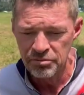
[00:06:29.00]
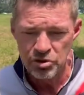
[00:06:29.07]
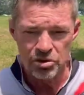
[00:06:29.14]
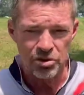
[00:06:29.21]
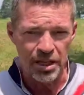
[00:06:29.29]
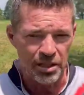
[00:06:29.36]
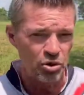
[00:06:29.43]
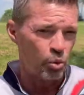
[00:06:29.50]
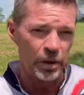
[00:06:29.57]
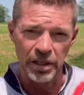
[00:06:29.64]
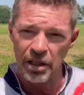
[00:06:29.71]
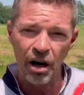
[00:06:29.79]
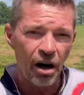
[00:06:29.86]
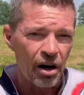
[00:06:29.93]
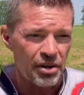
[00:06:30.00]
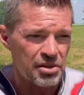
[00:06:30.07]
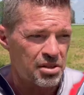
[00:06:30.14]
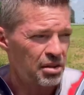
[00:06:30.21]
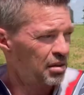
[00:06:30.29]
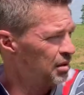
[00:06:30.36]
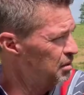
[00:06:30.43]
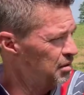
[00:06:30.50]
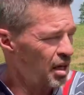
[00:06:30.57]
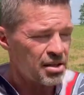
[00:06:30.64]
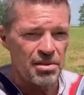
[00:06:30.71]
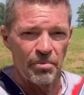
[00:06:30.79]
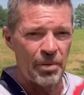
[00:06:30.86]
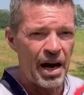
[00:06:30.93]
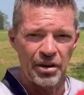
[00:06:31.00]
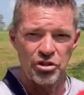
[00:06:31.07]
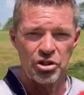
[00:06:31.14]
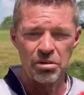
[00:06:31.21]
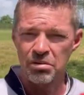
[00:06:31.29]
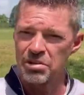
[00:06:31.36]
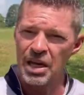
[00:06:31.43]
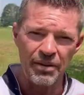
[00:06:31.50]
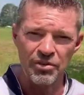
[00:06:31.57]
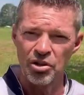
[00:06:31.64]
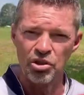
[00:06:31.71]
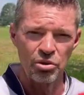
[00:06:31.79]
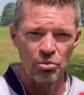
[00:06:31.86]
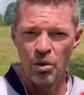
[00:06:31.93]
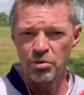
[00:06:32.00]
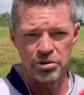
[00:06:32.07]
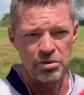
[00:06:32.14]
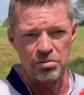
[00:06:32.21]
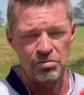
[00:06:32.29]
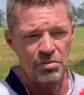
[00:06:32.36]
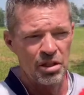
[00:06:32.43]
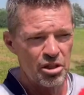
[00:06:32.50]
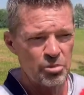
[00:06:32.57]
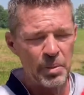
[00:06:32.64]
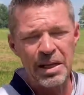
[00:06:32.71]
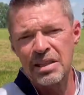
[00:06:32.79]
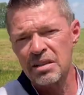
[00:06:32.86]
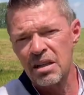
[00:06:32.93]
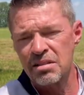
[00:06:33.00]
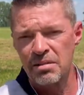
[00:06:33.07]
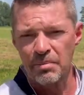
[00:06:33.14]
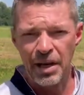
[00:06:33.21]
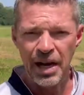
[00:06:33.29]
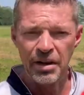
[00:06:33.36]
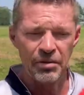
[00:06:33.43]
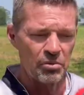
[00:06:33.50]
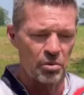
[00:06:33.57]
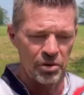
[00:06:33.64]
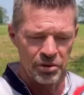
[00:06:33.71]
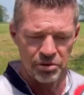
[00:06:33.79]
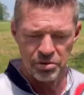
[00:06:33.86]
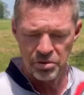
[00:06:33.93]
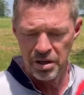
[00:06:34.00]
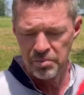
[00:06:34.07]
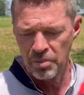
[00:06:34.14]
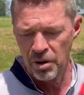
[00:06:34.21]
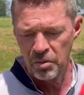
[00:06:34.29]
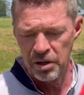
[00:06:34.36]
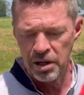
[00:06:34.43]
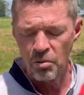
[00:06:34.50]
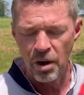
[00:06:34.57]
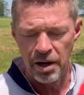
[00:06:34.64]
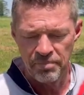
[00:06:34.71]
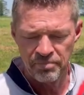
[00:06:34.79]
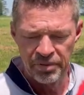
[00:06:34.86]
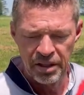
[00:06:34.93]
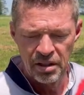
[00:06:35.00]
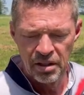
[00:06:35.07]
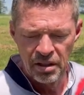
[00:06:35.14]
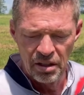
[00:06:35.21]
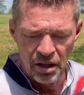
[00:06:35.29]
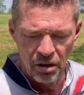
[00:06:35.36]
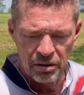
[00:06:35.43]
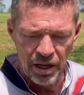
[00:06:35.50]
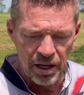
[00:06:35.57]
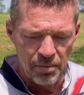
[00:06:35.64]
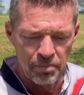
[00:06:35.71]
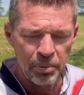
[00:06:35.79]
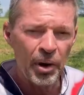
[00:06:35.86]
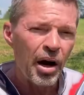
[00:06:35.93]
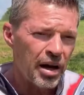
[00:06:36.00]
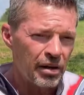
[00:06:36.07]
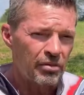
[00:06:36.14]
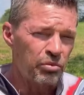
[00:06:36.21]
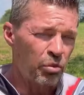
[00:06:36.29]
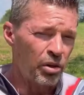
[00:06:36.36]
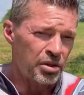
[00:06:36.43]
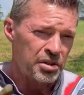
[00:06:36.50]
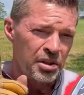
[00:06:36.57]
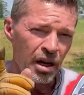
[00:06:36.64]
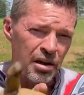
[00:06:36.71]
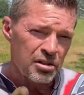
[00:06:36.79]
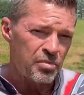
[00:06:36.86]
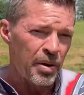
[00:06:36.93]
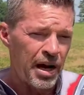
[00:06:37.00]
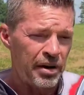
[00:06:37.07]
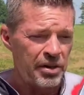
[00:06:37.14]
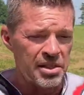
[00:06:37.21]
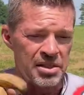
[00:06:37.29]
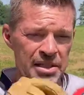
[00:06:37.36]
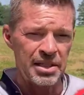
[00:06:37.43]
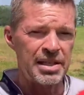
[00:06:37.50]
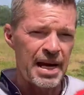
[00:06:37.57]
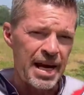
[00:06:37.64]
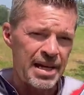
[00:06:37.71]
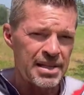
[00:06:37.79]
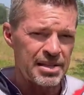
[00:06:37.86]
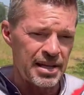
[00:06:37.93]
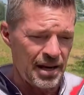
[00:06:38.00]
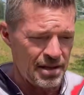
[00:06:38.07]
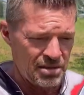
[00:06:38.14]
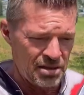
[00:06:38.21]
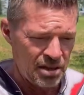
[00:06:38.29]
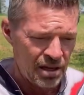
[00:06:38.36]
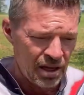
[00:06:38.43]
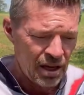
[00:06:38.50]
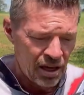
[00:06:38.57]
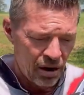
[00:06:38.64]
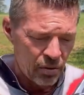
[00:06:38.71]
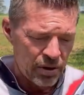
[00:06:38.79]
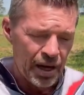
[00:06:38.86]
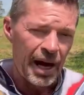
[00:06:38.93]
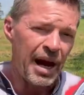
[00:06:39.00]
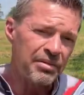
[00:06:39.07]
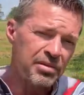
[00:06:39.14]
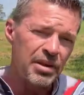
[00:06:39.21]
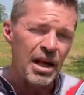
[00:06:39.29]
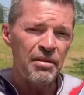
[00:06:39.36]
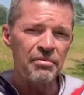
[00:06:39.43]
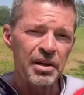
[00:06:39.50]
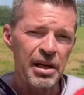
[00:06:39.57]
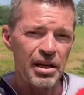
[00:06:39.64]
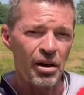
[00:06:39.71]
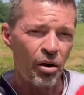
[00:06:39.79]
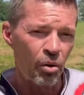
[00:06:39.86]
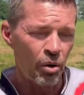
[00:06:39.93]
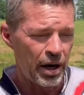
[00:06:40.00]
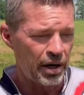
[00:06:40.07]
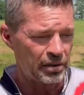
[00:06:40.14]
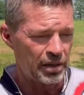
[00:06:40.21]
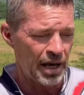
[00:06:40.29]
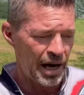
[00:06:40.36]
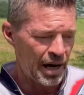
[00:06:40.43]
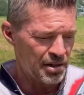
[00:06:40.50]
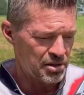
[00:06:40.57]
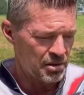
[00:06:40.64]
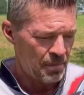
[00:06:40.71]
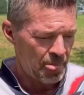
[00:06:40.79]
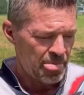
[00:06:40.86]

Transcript: say, 20 yards. Doesn't matter. Shoot as heavy as you want to. Speed doesn't matter with a trad bow anyway. Okay, but what does matter is today's test. Okay, after that video aired, guys,